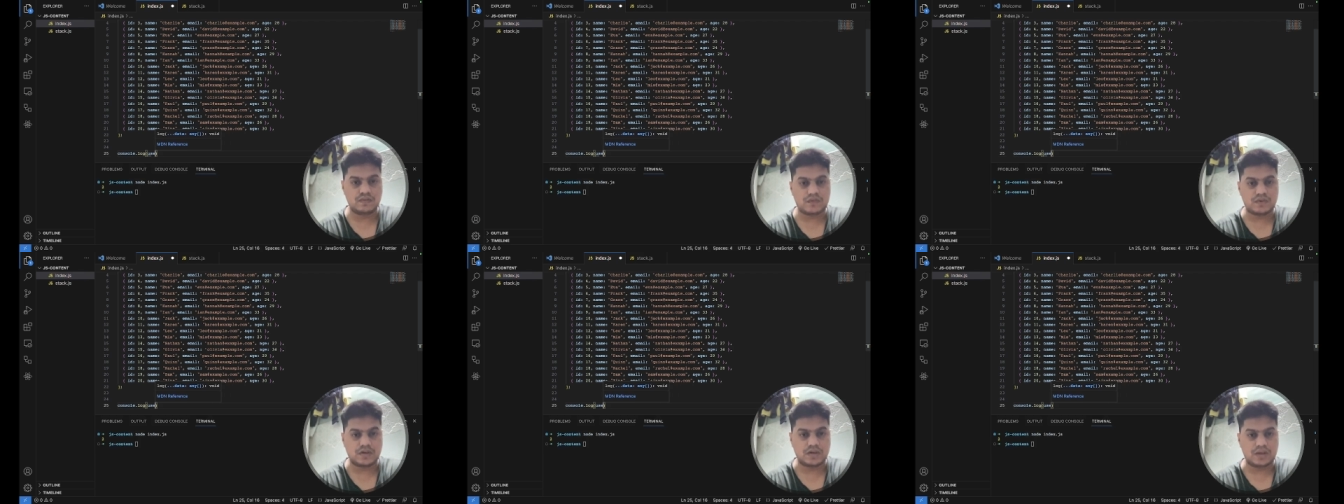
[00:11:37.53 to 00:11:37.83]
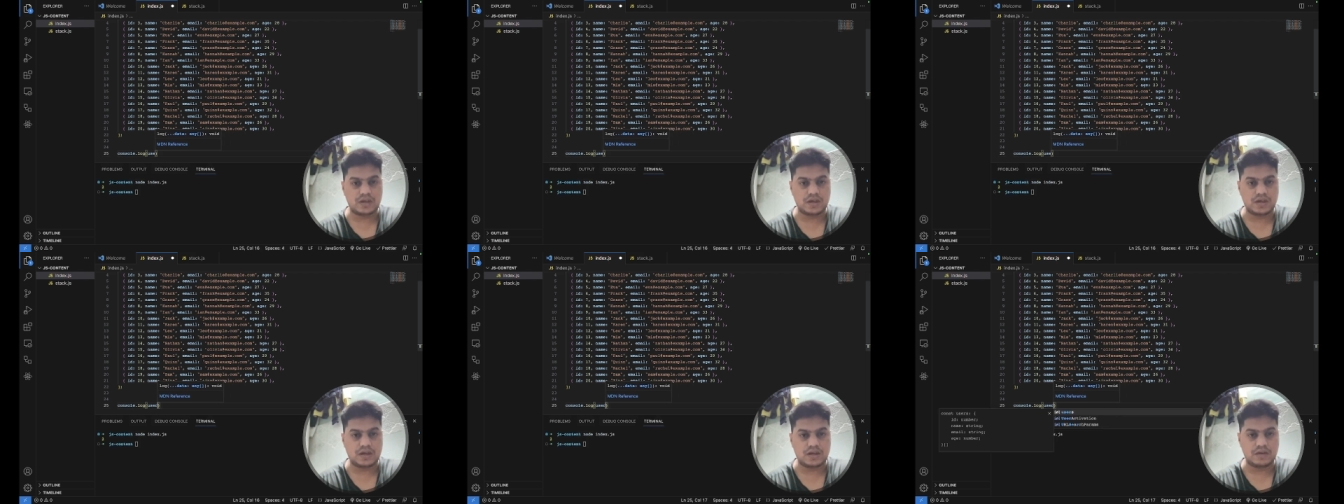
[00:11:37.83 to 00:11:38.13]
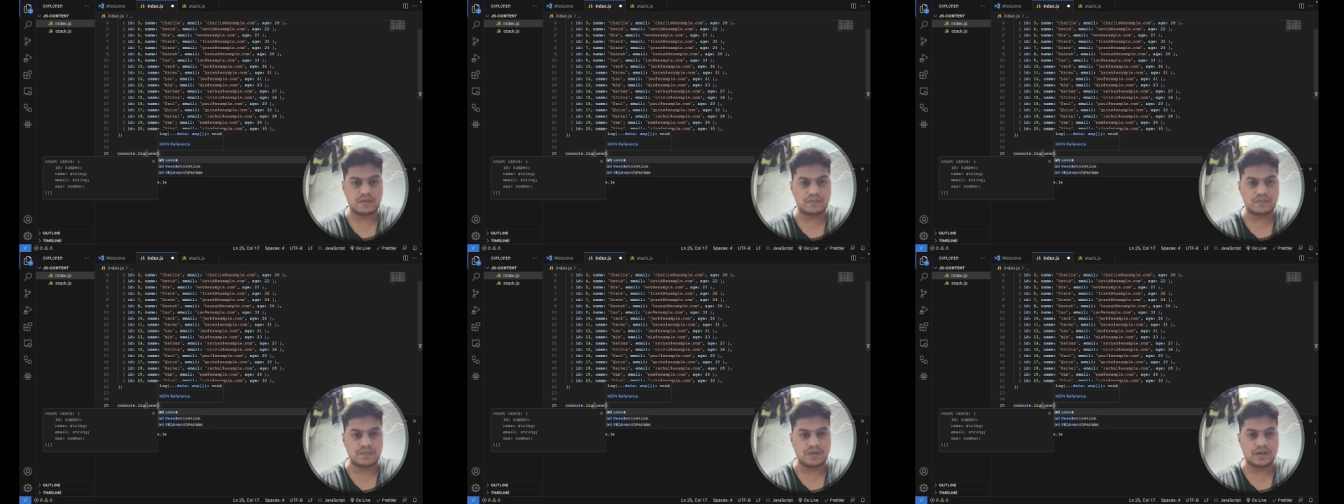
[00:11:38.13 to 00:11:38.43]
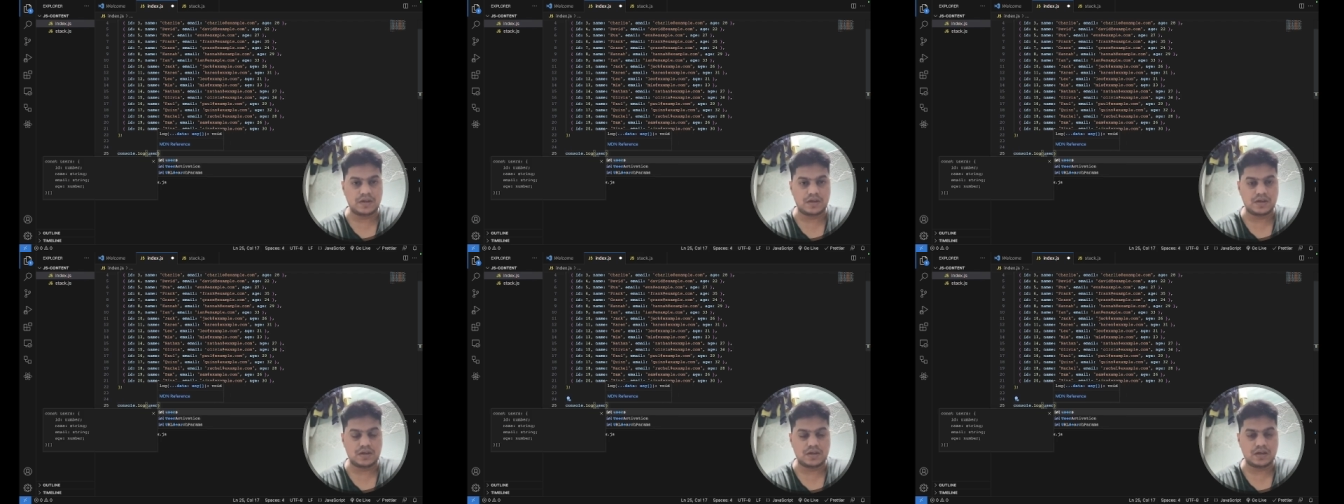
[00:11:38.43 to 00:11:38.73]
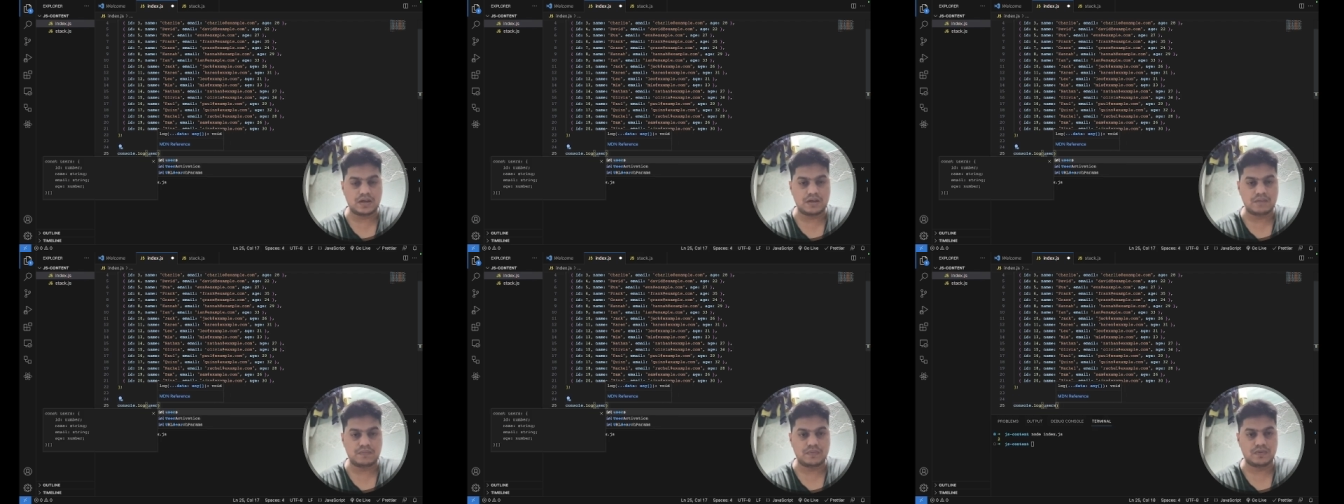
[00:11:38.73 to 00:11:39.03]
Okay, I made a
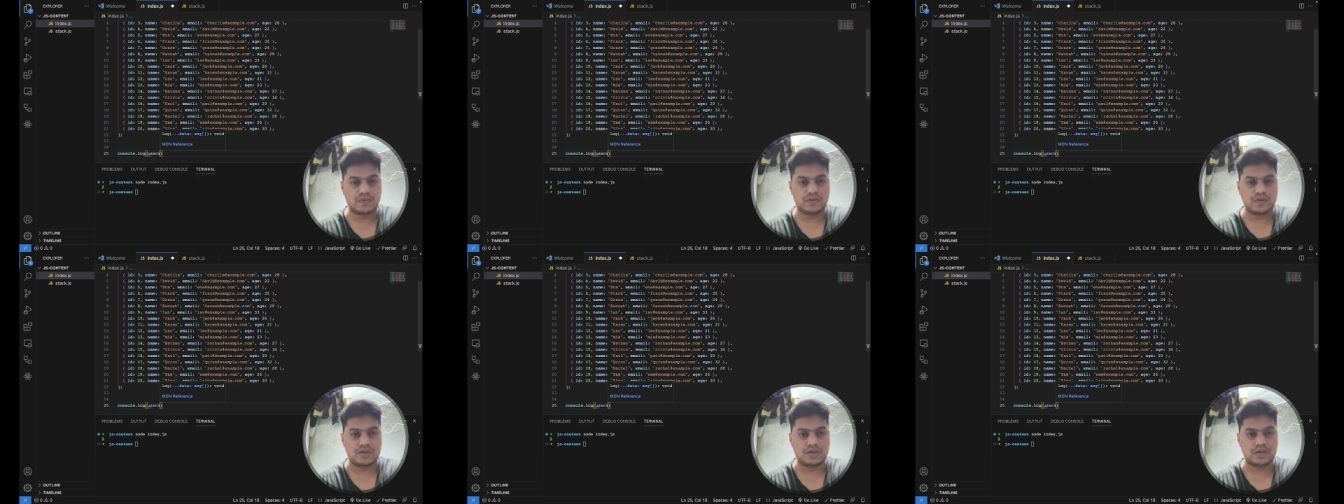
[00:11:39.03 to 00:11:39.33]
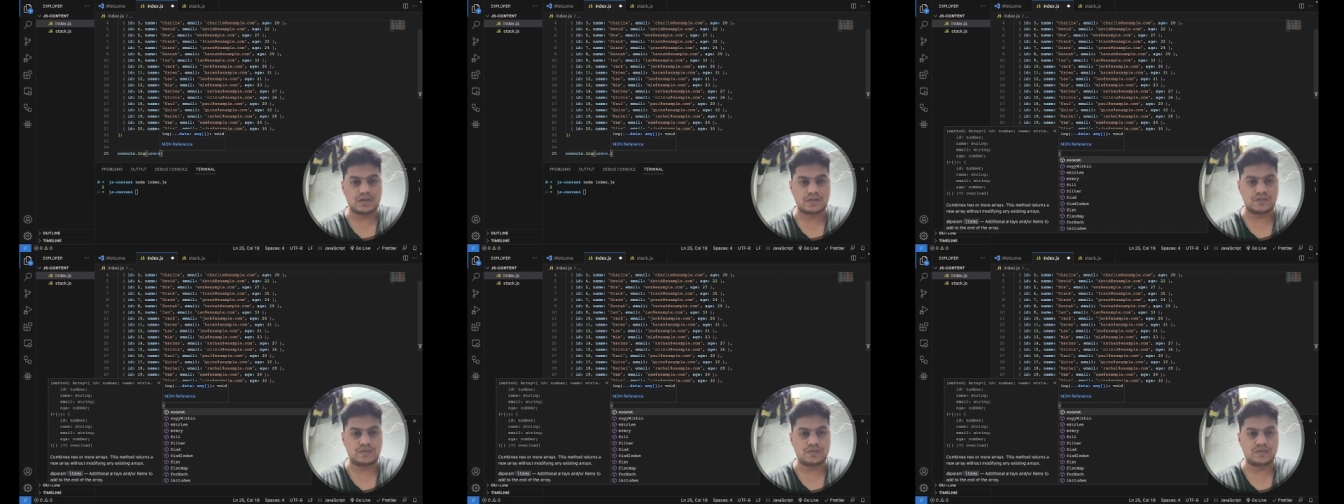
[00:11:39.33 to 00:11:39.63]
typo. Yes,